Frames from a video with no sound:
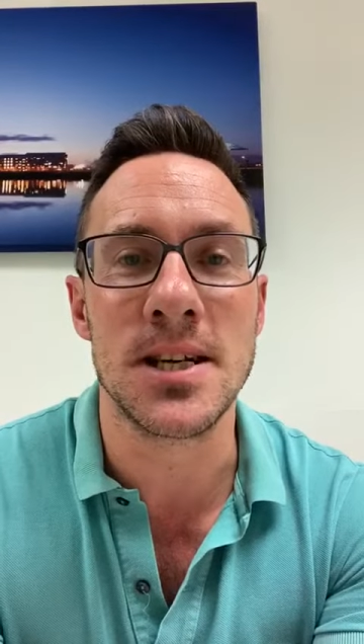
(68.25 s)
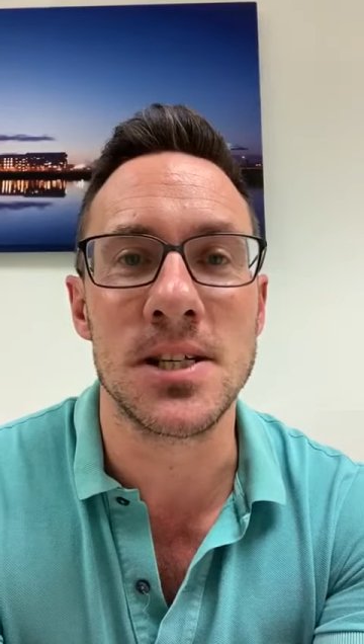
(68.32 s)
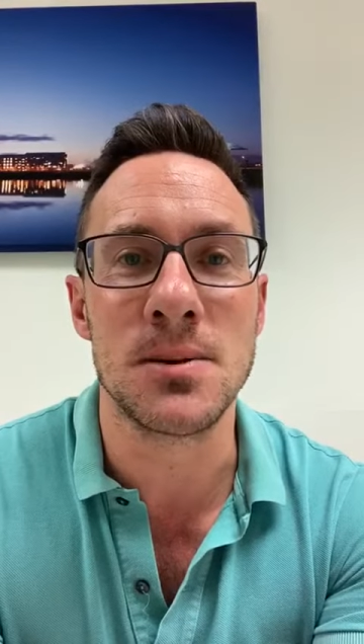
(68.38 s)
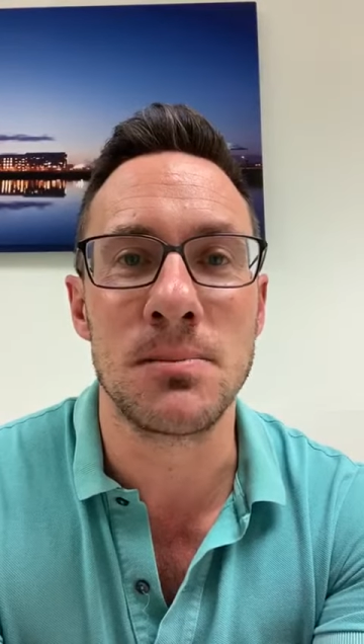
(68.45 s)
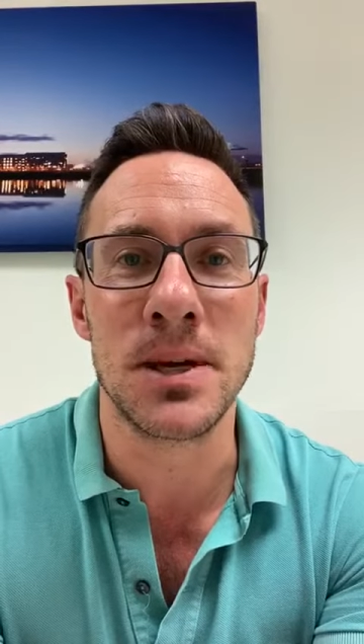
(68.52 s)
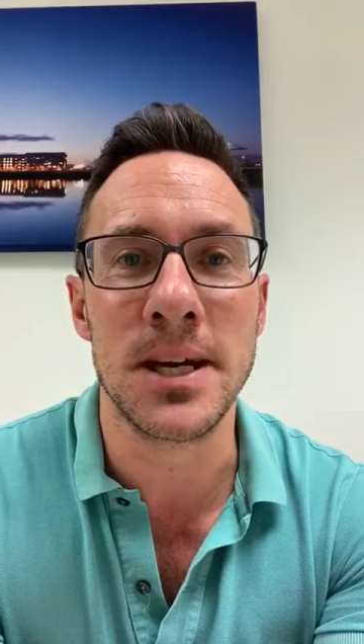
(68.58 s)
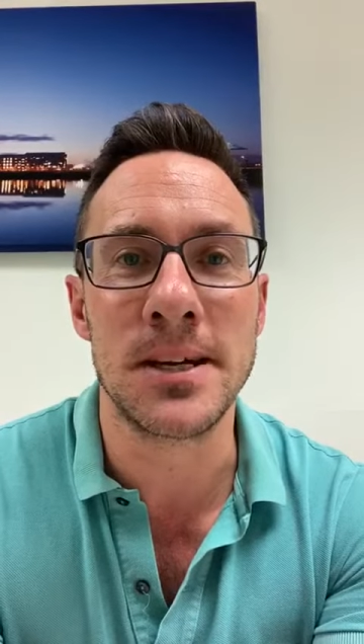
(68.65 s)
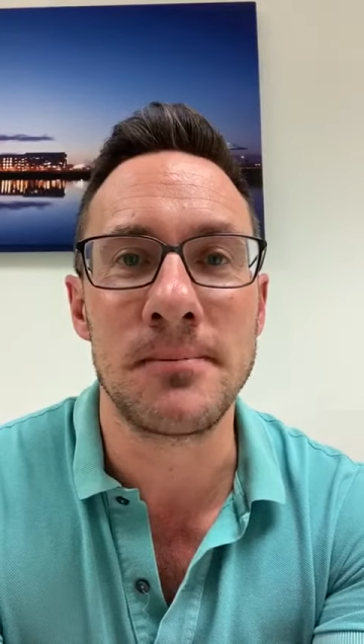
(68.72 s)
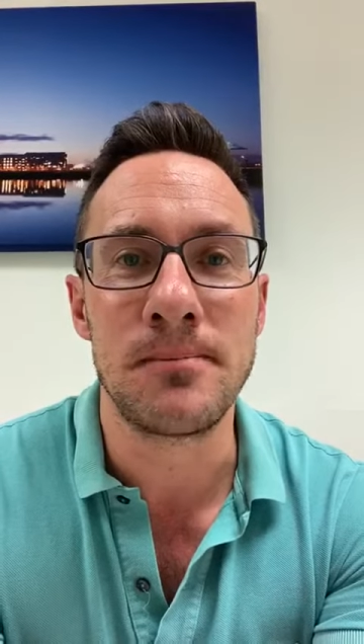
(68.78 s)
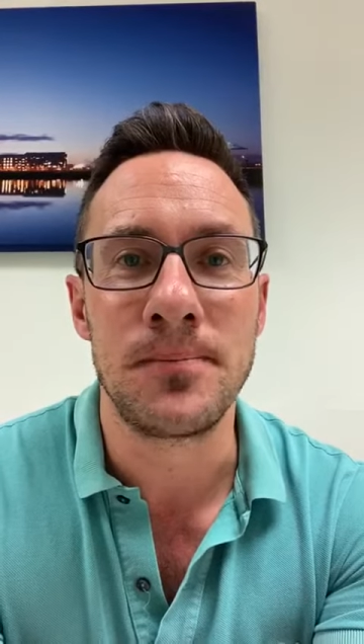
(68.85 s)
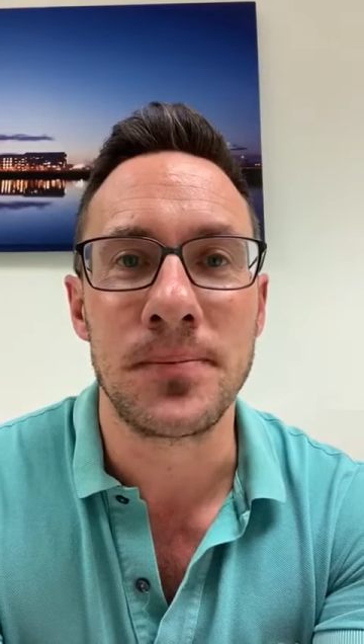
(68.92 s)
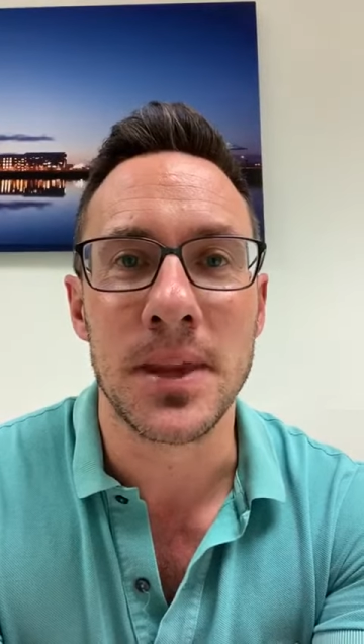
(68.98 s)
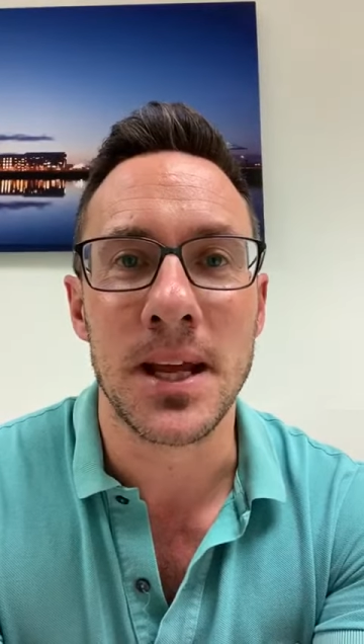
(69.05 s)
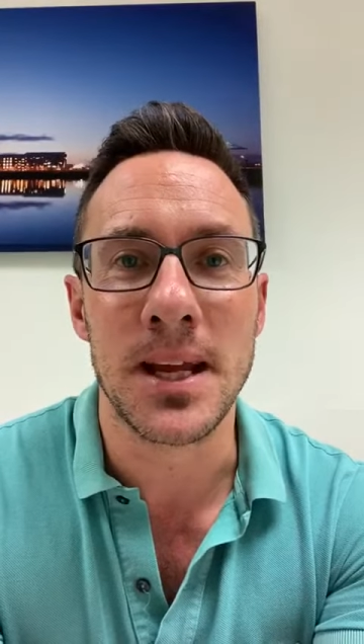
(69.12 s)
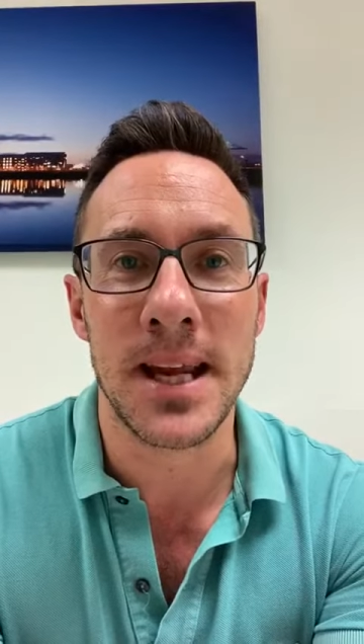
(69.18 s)
He's a big,
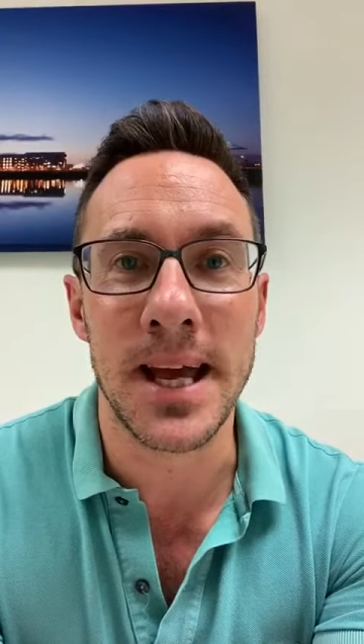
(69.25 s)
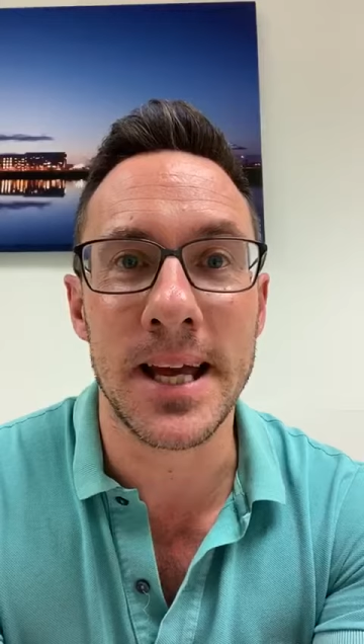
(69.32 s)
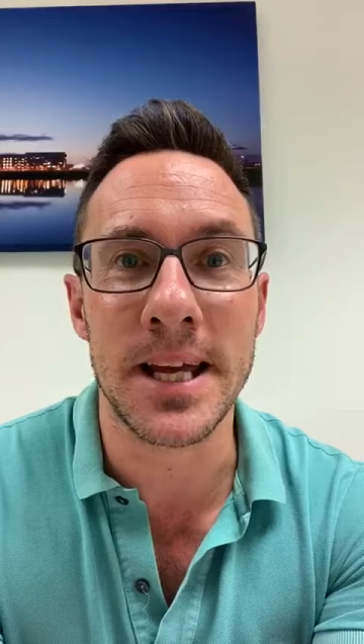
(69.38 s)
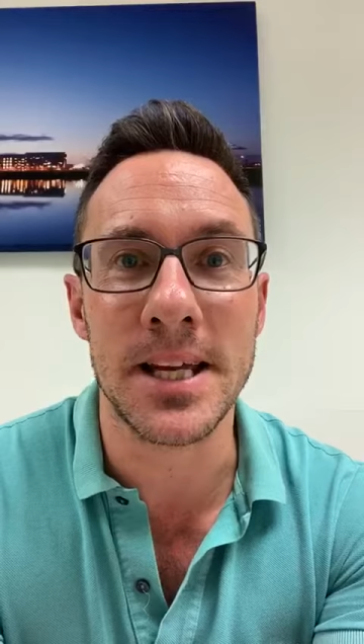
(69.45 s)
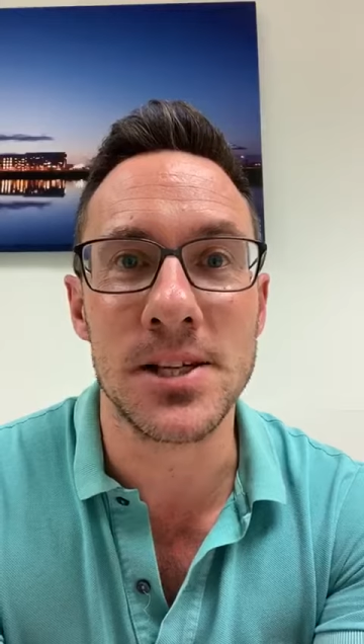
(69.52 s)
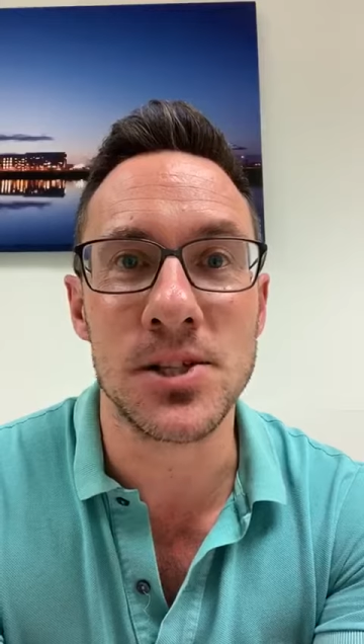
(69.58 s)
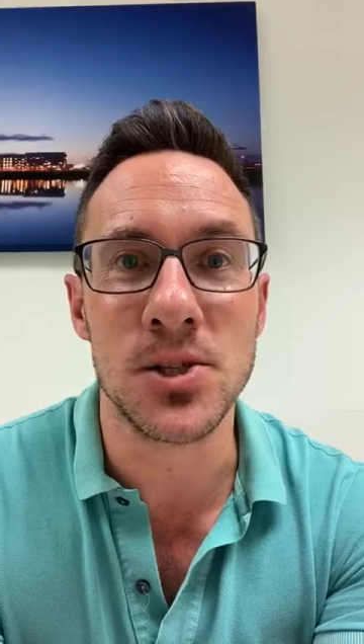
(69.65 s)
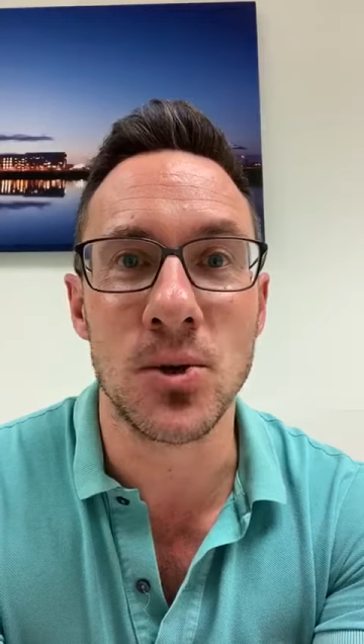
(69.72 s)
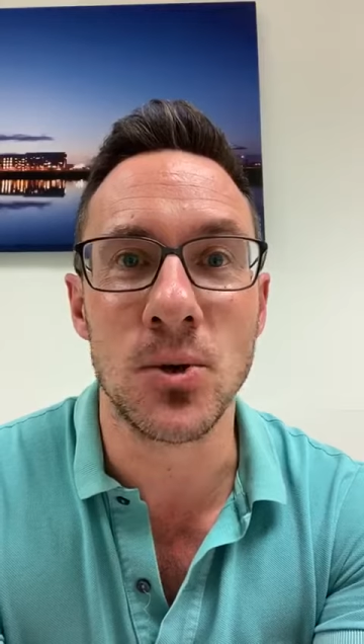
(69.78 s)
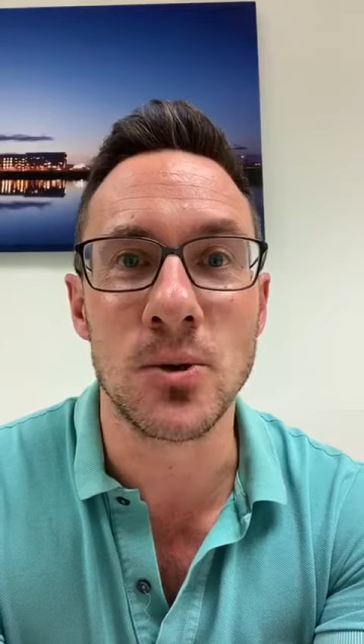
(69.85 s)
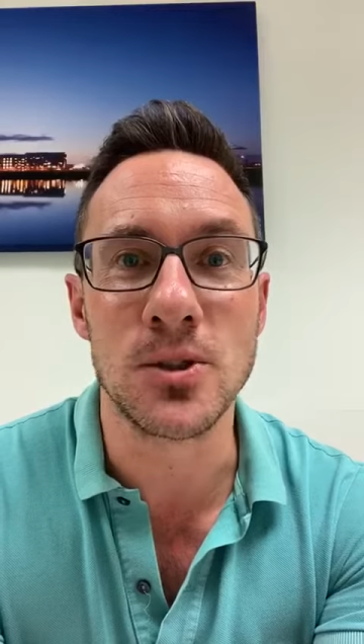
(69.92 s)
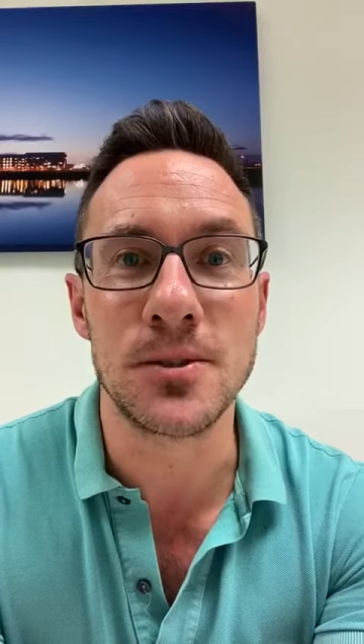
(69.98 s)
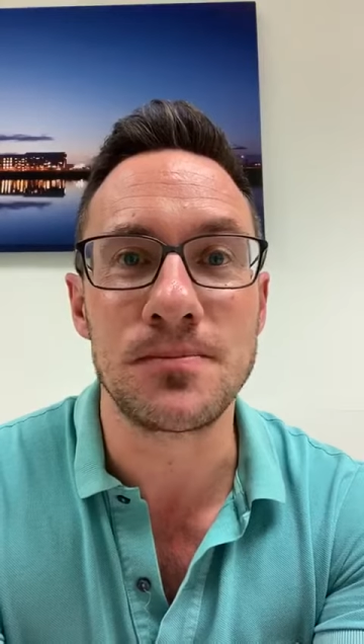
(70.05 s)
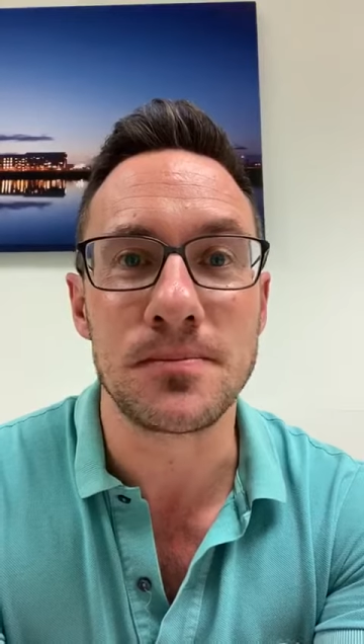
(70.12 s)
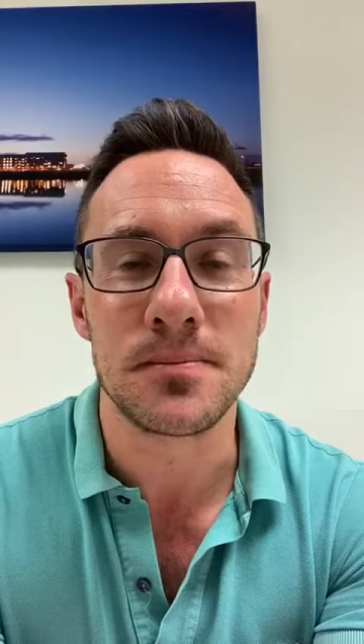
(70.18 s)
leggy
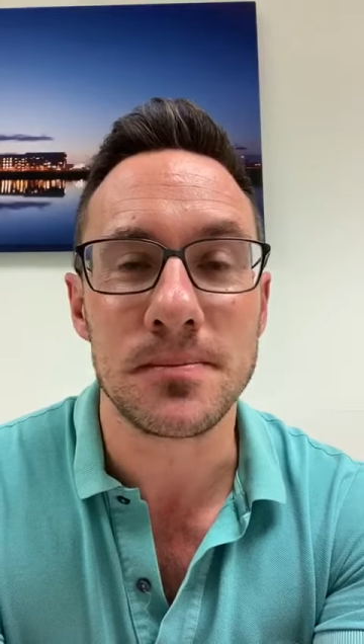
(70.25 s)
sort